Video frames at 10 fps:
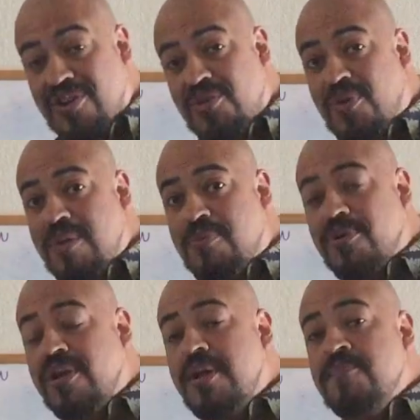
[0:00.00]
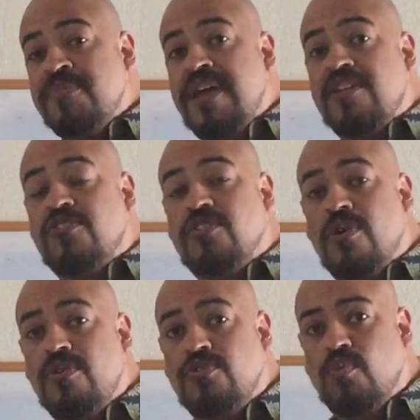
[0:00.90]
you here on the whiteboard that
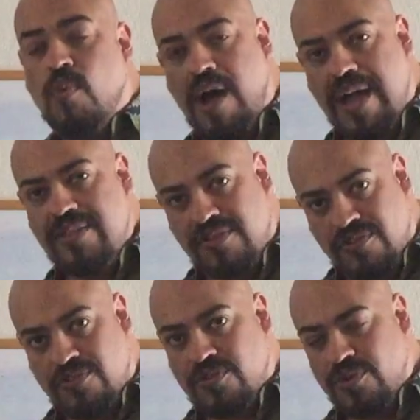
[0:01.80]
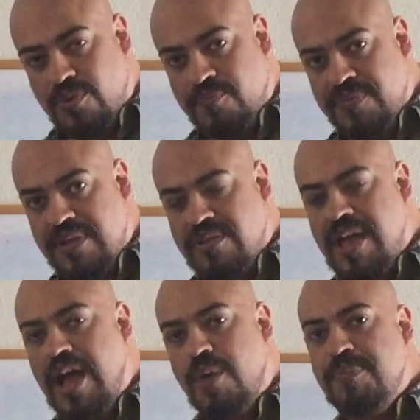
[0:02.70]
shows why this is true,
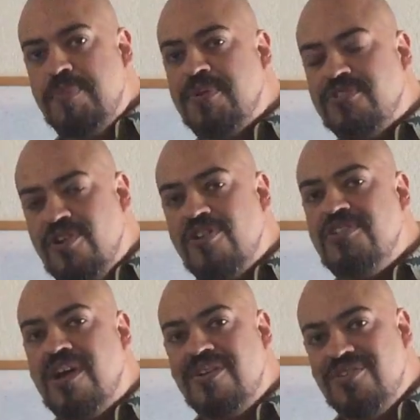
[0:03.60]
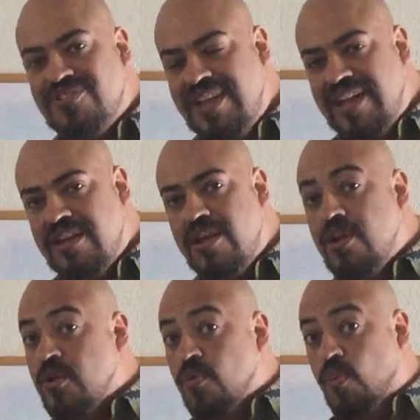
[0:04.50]
to help people start to understand,
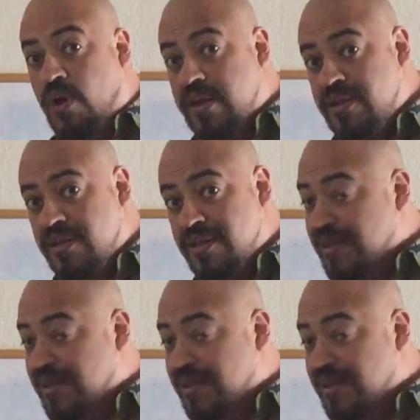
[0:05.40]
one,